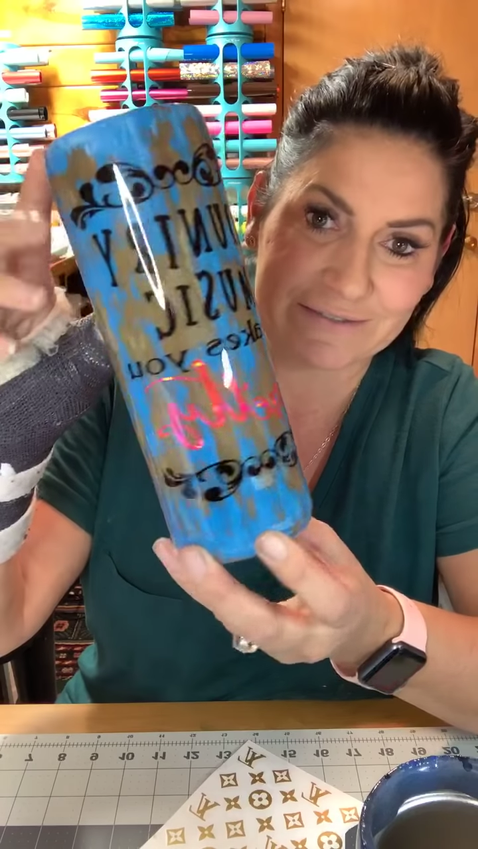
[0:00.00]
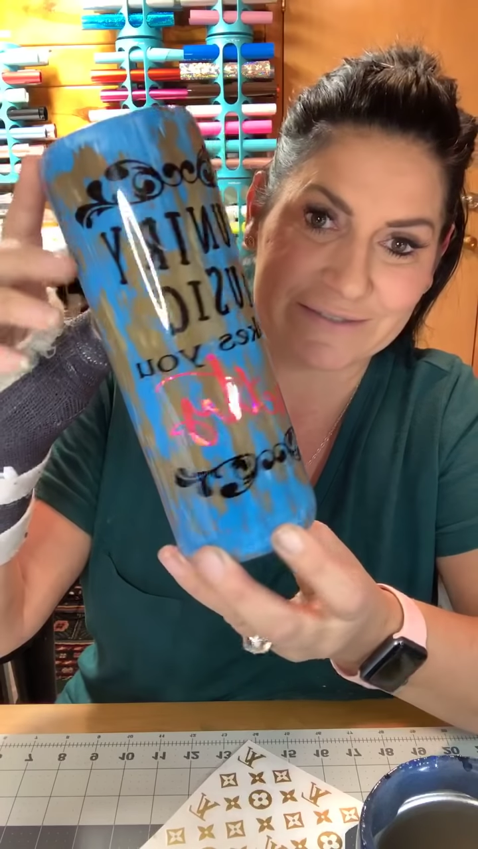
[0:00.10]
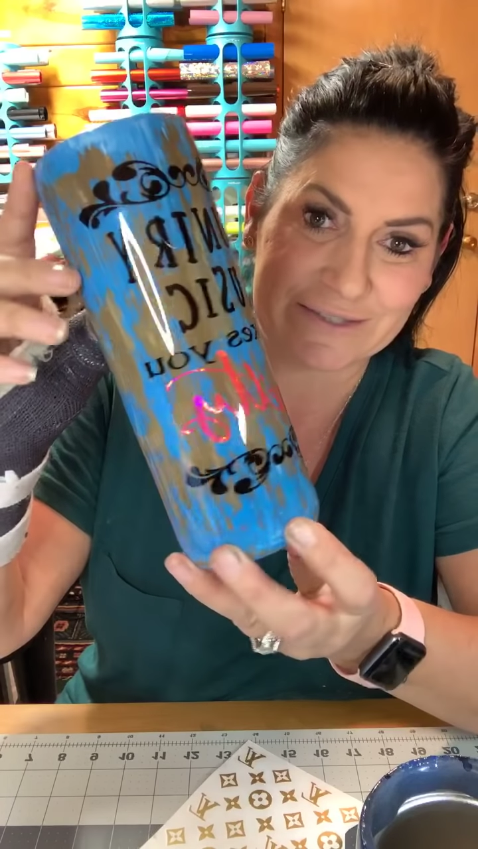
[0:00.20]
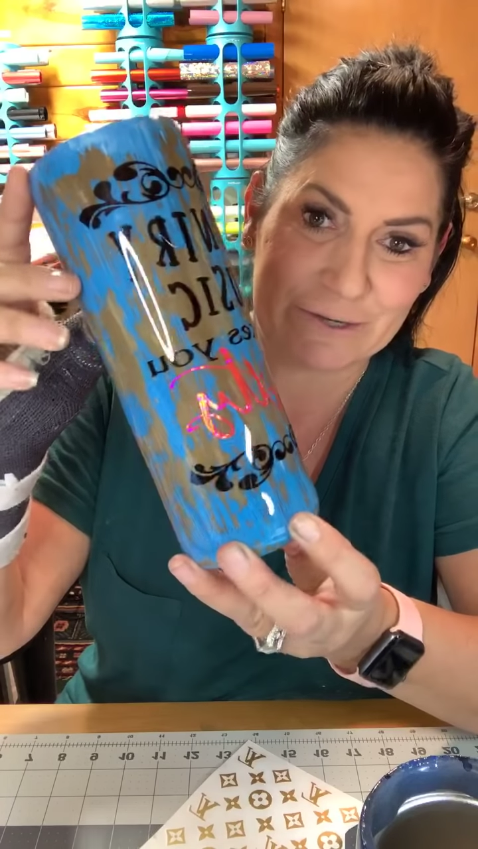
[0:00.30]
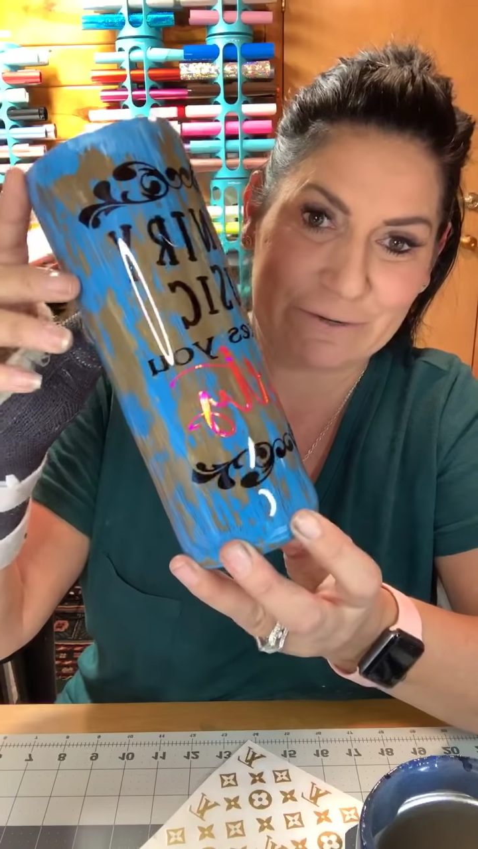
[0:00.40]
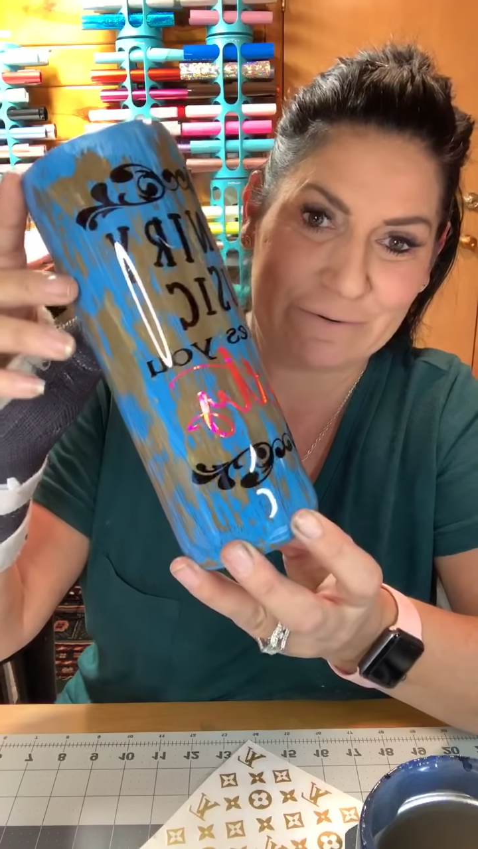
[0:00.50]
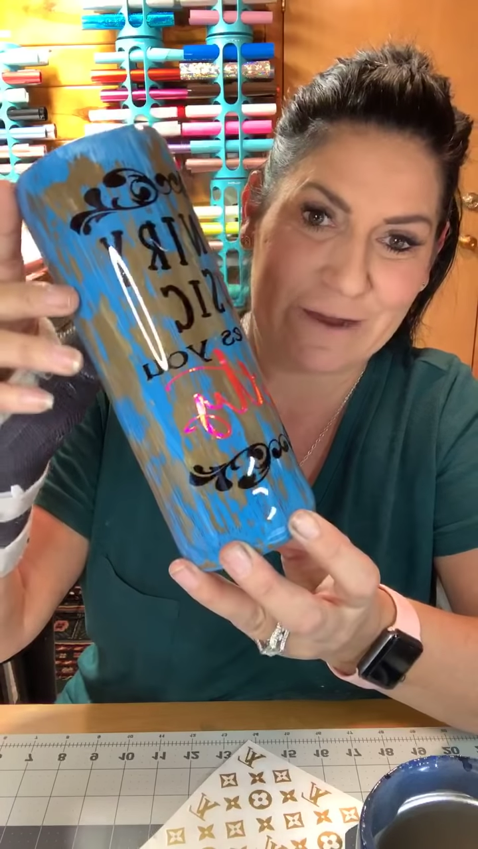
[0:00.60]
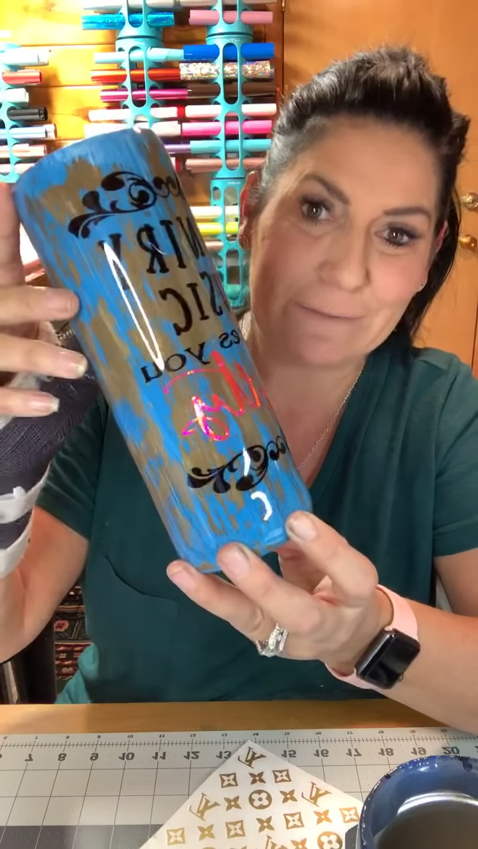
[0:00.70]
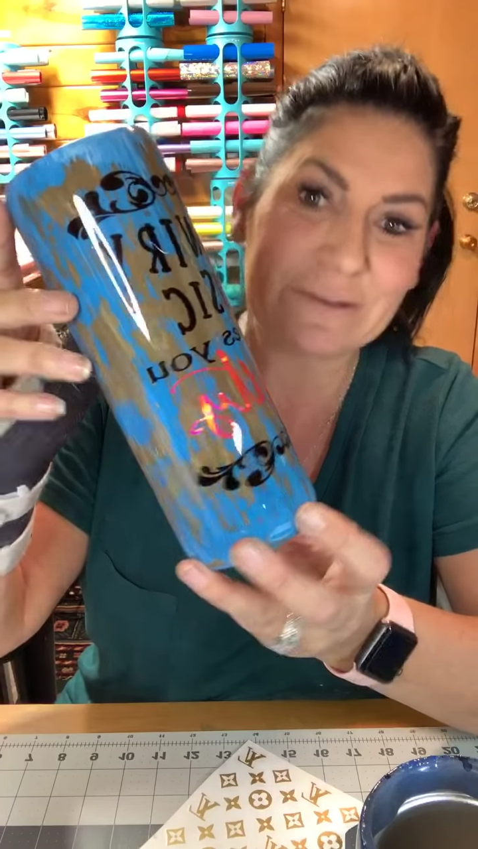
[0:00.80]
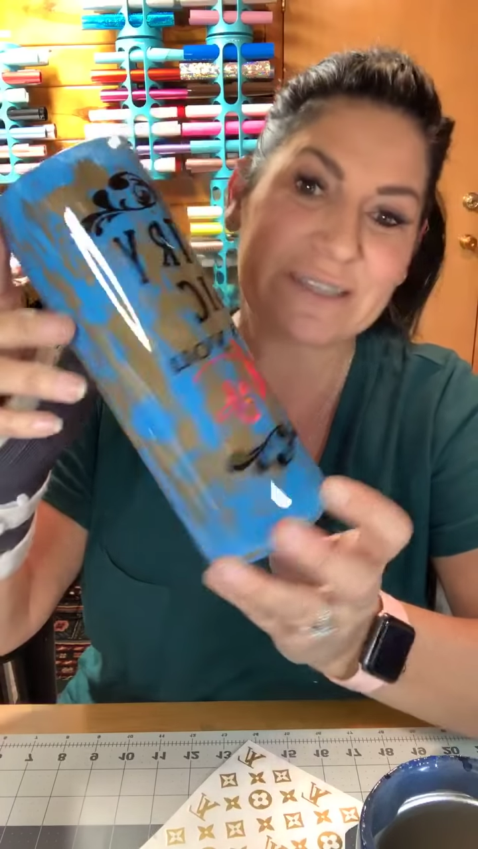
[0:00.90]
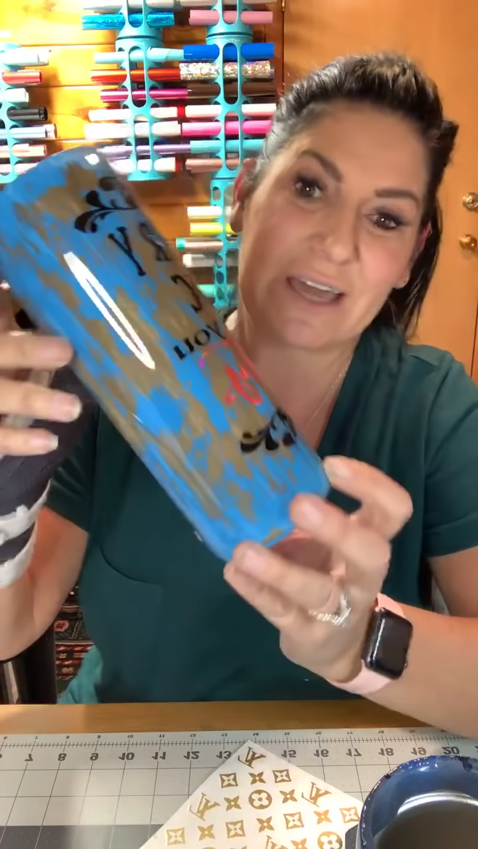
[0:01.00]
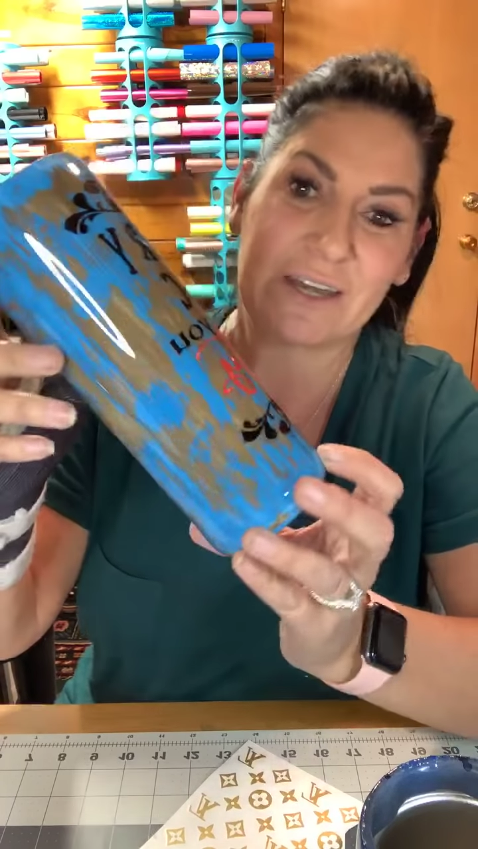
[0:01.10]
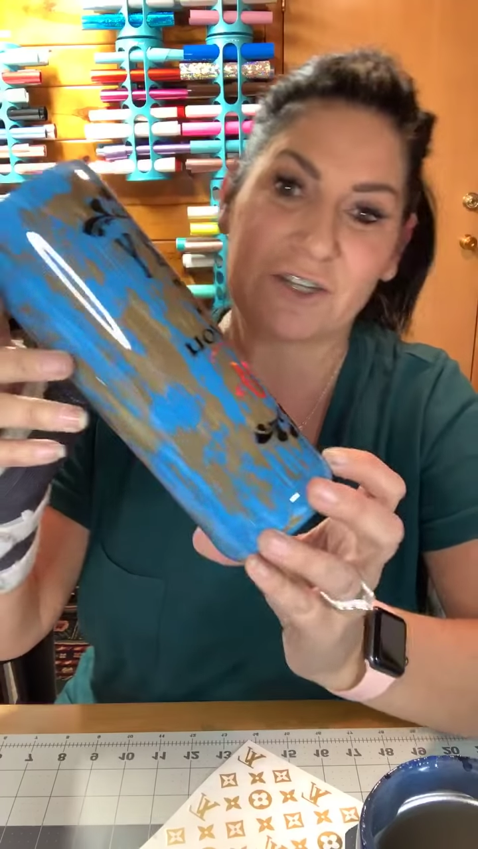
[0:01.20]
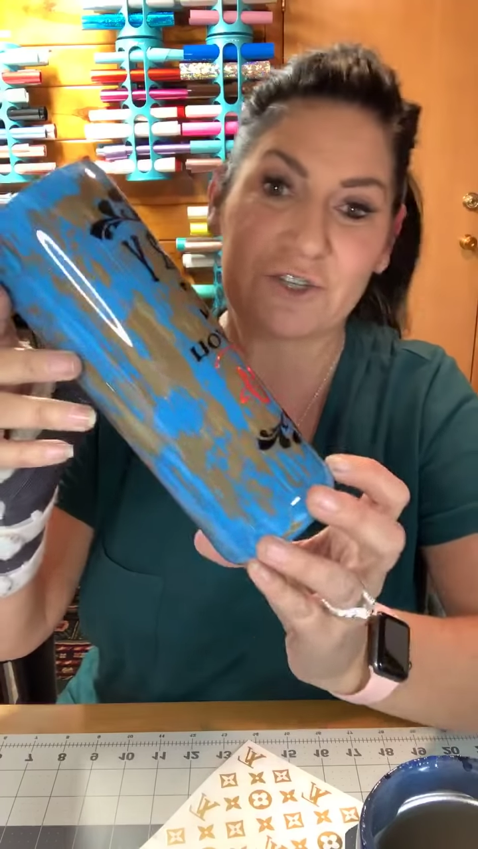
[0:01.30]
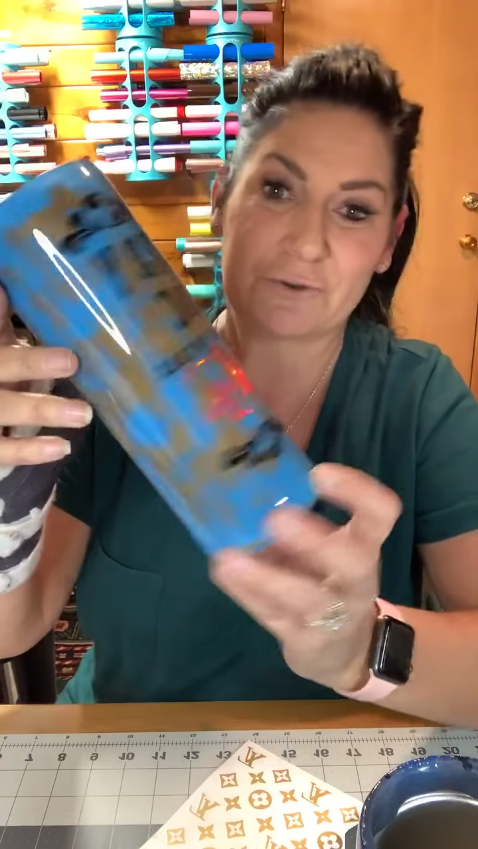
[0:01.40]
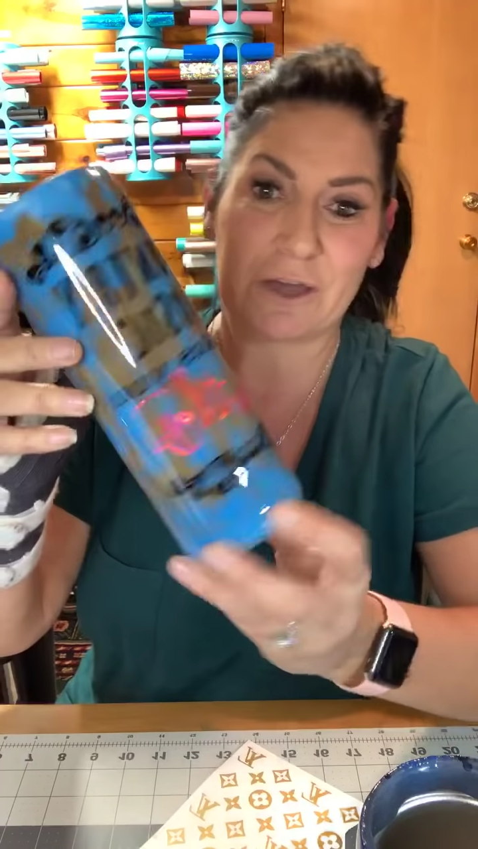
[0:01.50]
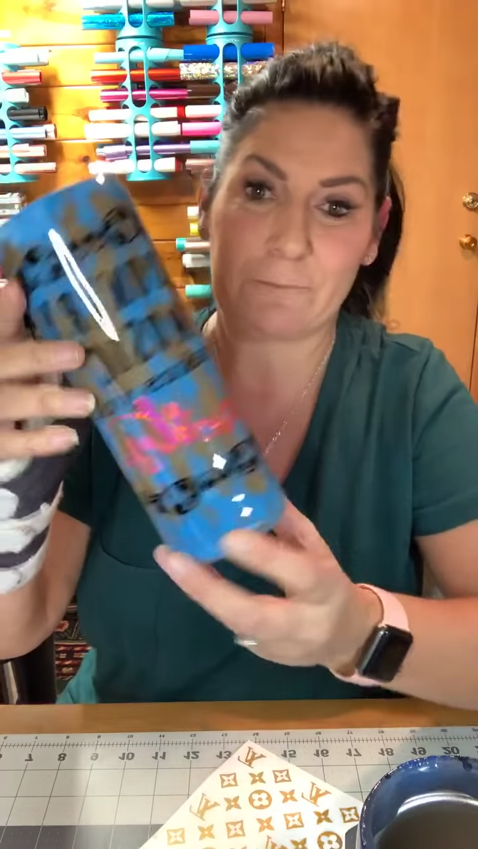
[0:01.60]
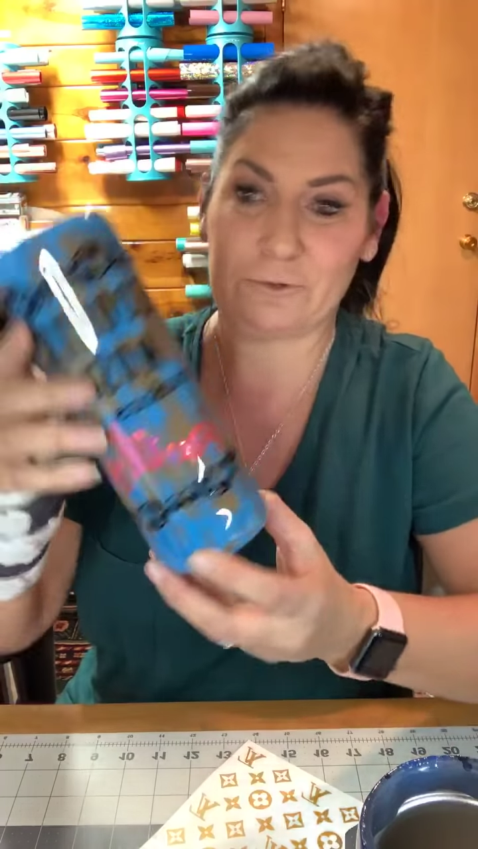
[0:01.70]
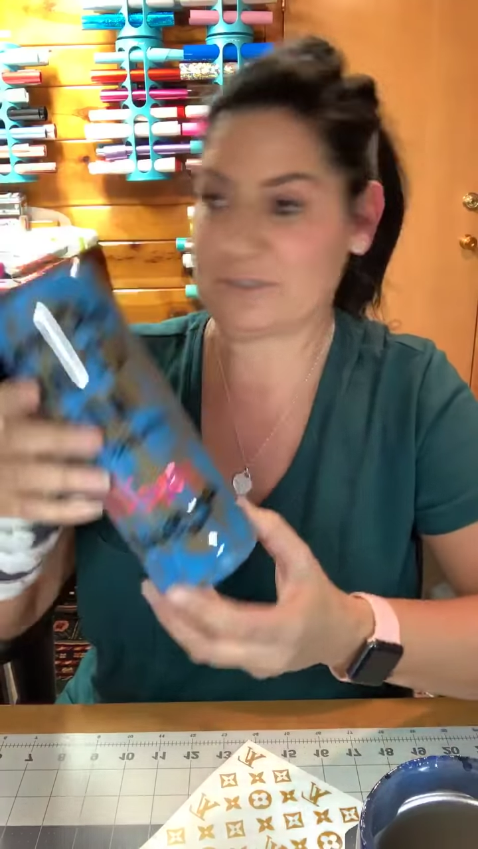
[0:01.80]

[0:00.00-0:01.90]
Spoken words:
So I'm excited to do a couple